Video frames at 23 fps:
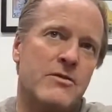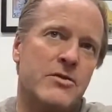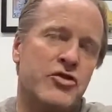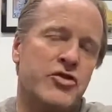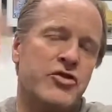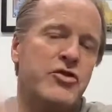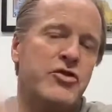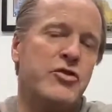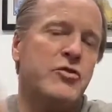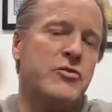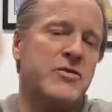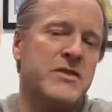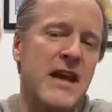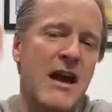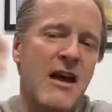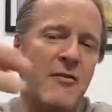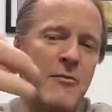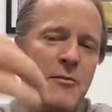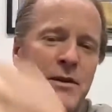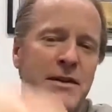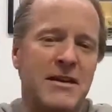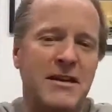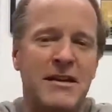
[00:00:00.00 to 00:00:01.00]
shoots
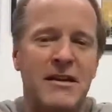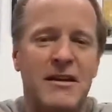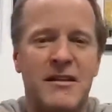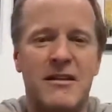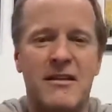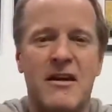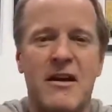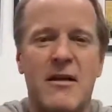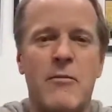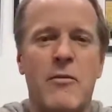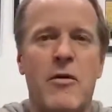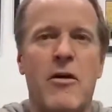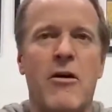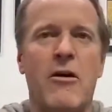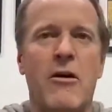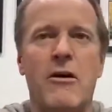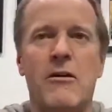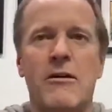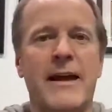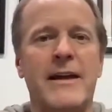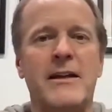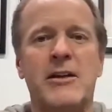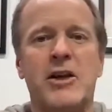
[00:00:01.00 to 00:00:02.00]
out beneath them
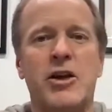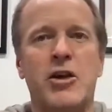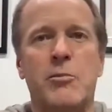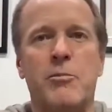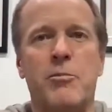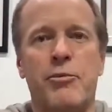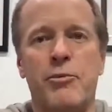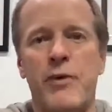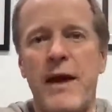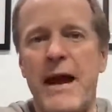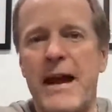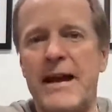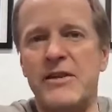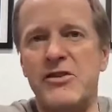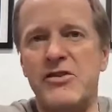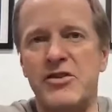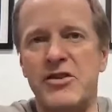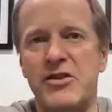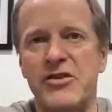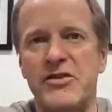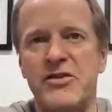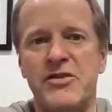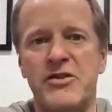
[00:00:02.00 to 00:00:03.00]
are like little
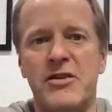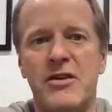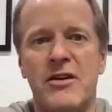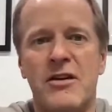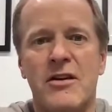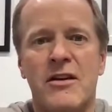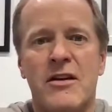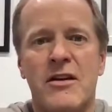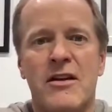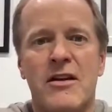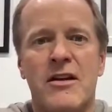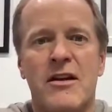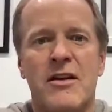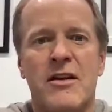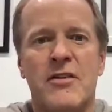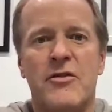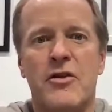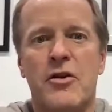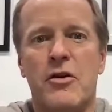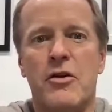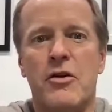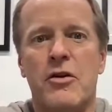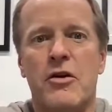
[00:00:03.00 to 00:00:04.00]
branches
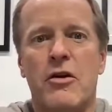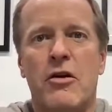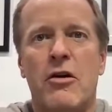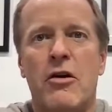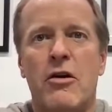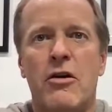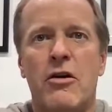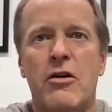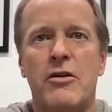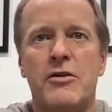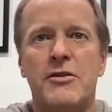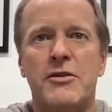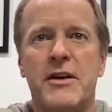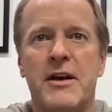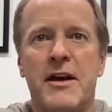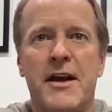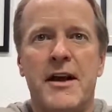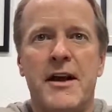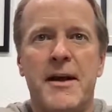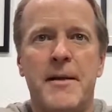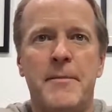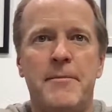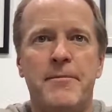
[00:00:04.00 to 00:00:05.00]
that are called
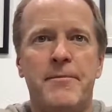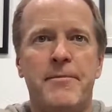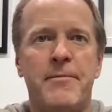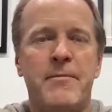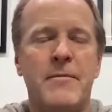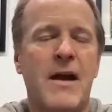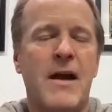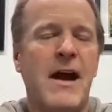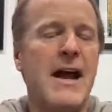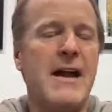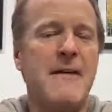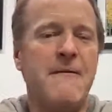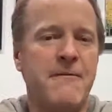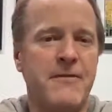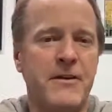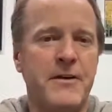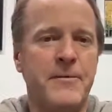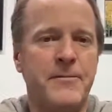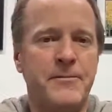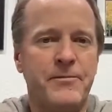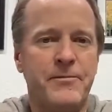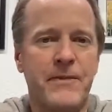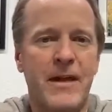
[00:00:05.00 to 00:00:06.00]

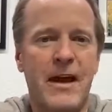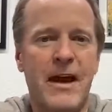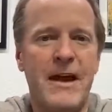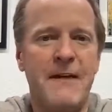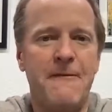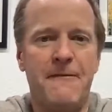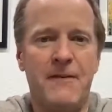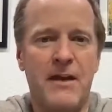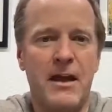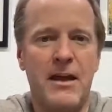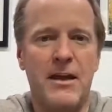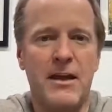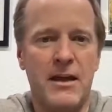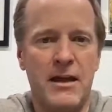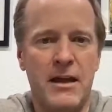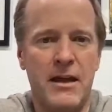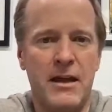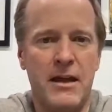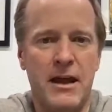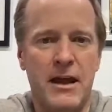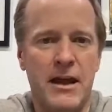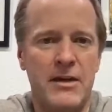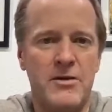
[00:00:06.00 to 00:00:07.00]
hyphae,
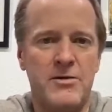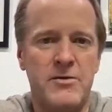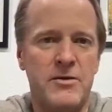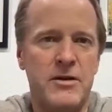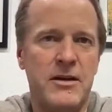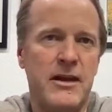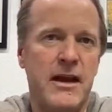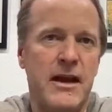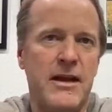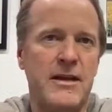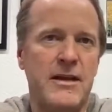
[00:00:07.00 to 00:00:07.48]
Hyphae,